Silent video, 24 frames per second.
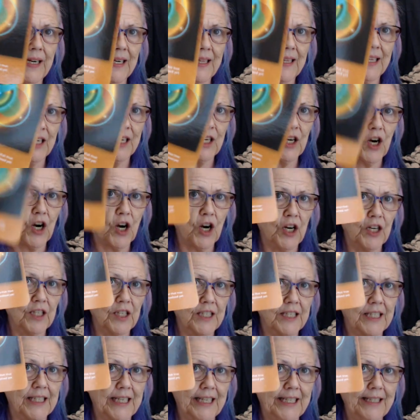the
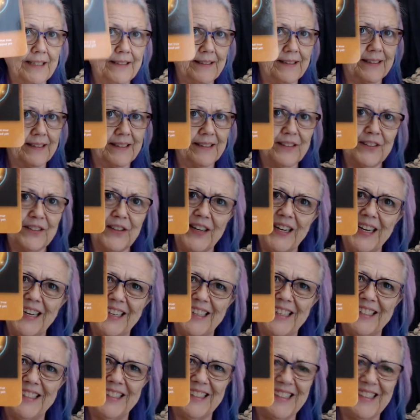cards, green,